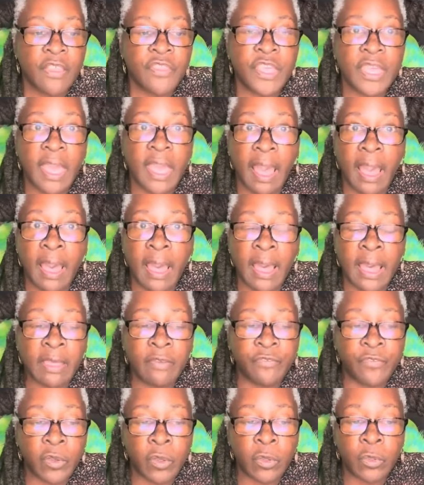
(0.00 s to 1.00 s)
the
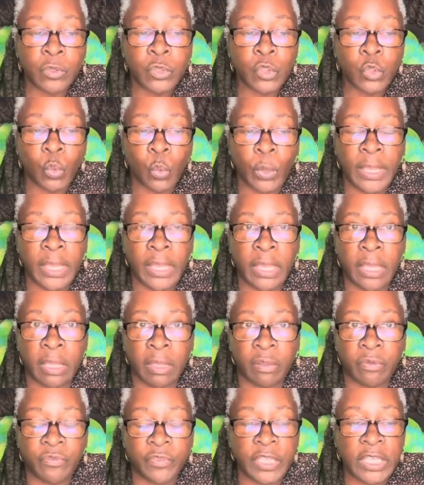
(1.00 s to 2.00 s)
iPhone
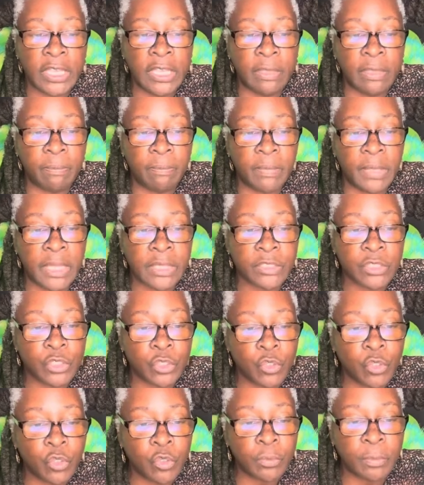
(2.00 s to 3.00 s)
12 emits
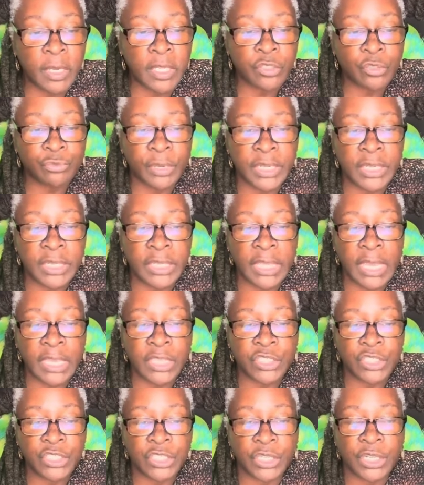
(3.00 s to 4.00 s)
too much
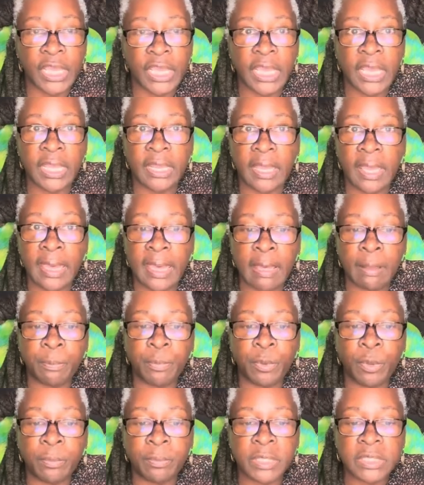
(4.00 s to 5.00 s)
radiation and
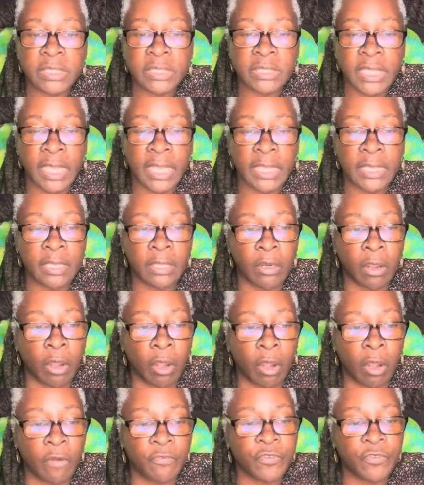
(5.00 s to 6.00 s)
Apple must take it
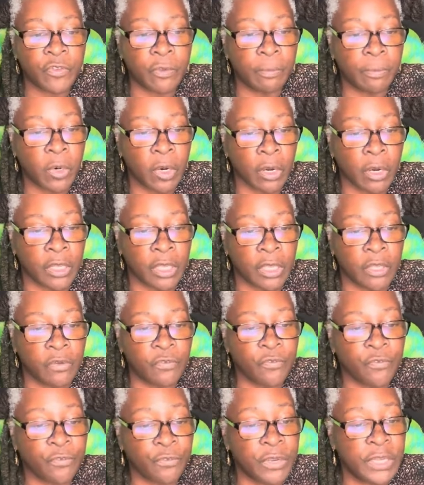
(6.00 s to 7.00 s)
off the
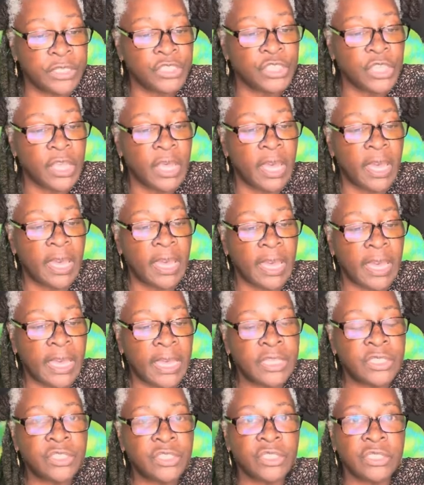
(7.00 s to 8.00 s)
market, French
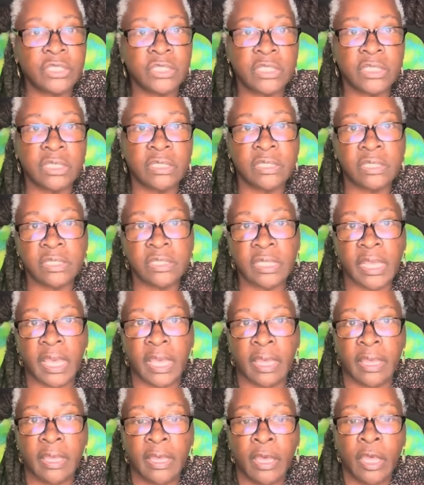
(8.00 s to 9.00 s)
agencies
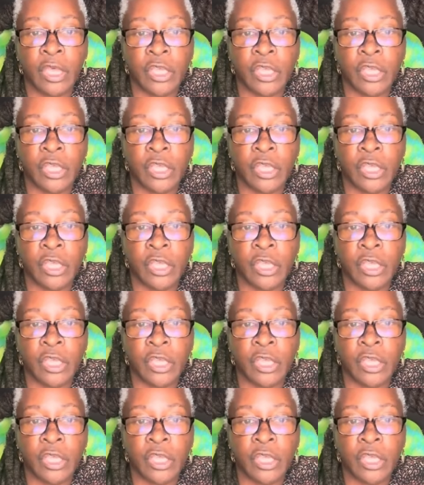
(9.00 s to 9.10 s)
say.